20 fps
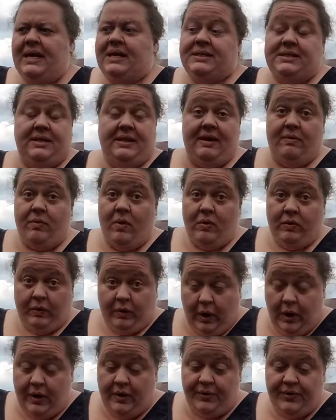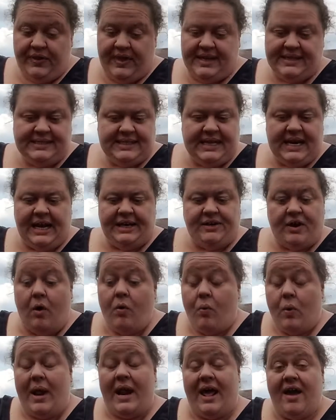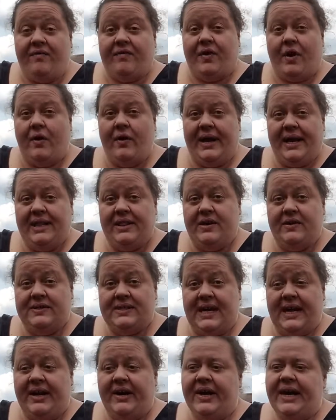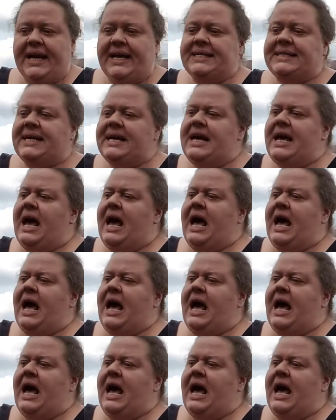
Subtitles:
so they won't grow things that I don't want to have growing in those areas.